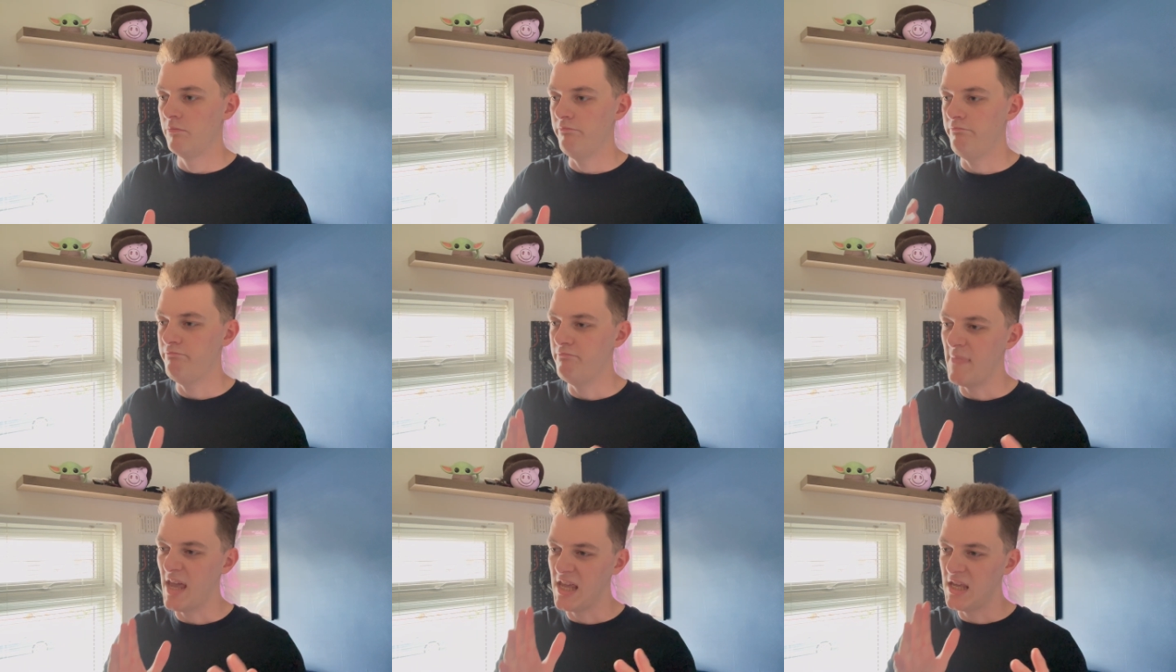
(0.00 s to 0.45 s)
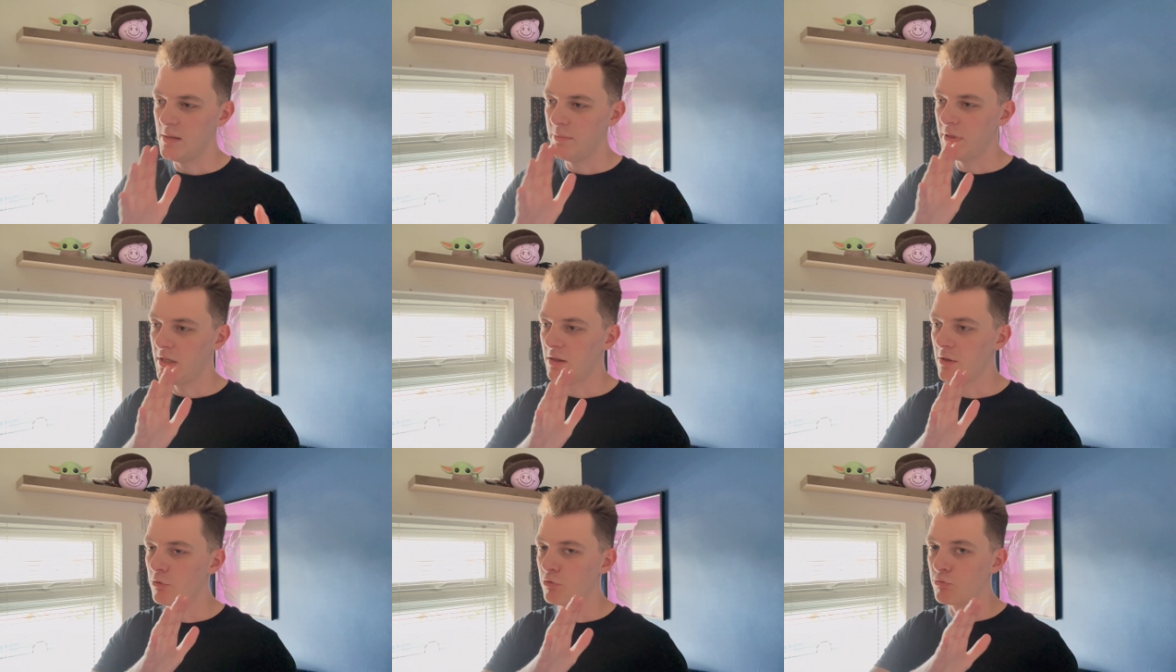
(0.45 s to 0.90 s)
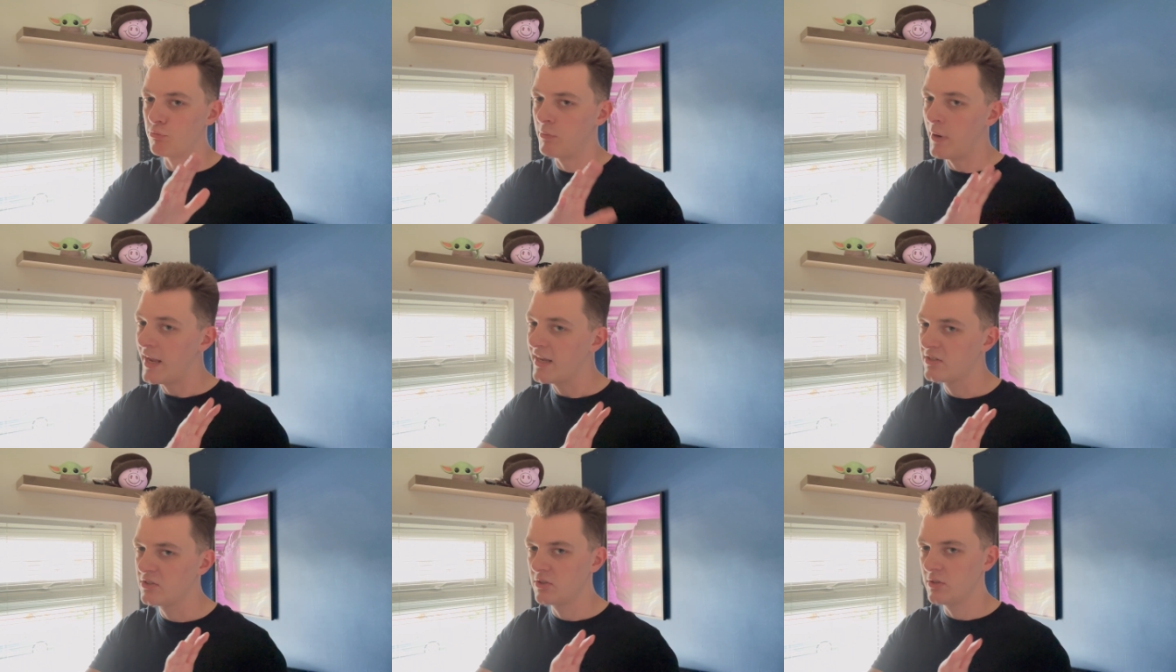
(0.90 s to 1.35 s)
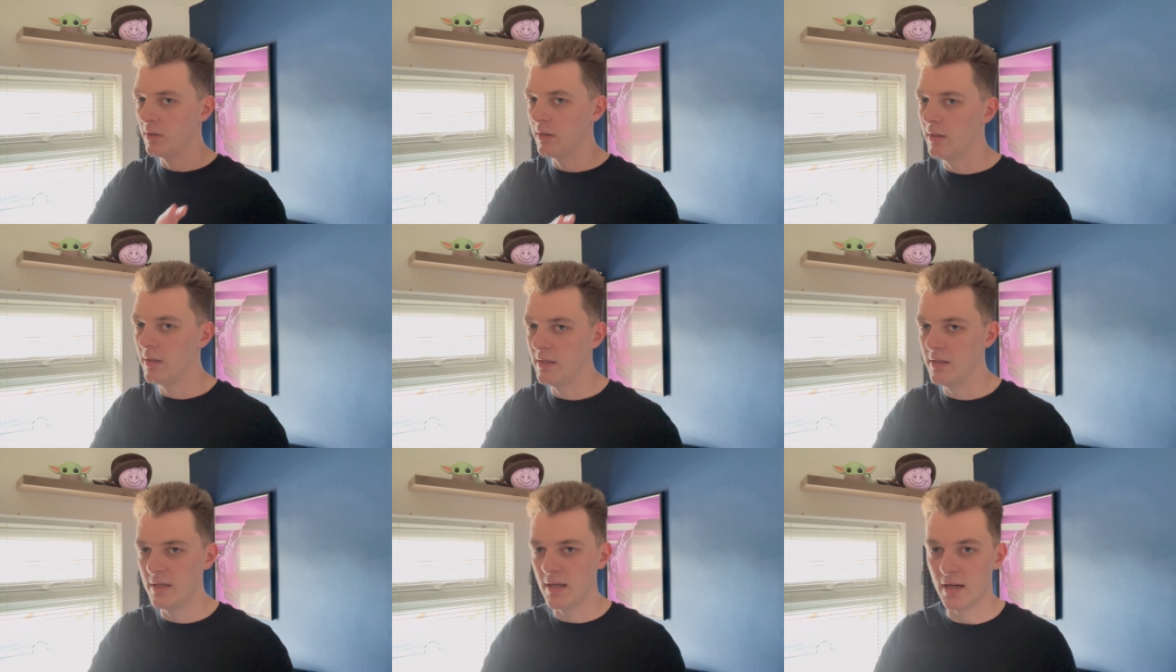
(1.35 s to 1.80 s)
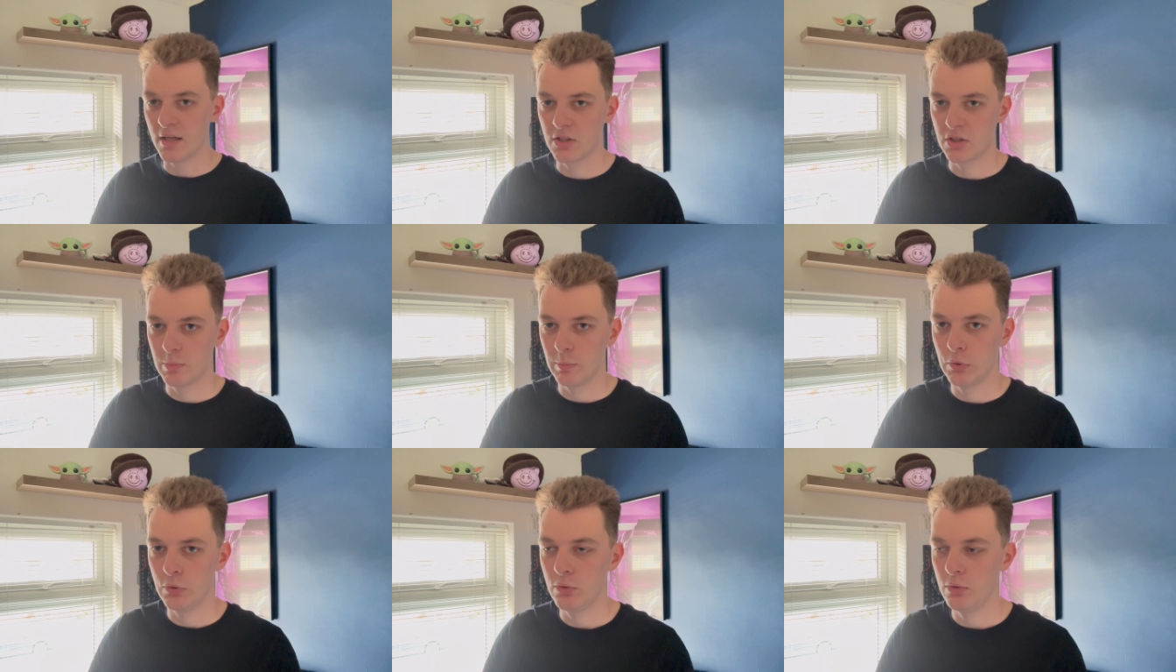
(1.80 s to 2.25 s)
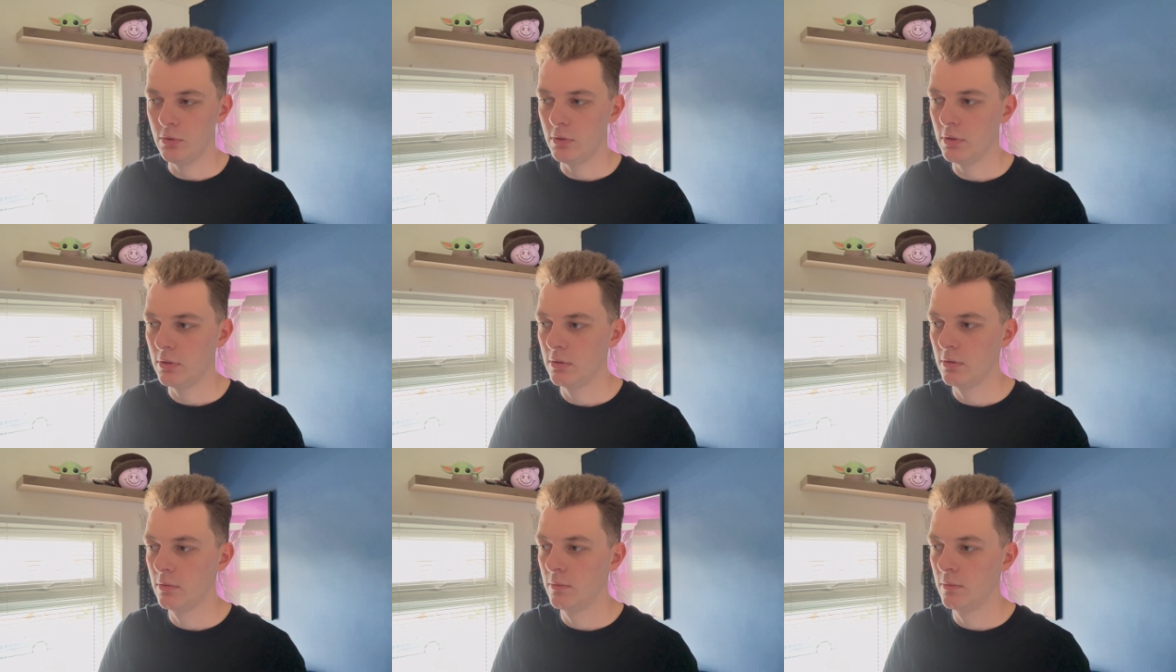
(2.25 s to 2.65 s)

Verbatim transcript: maybe the rest of the dashboard.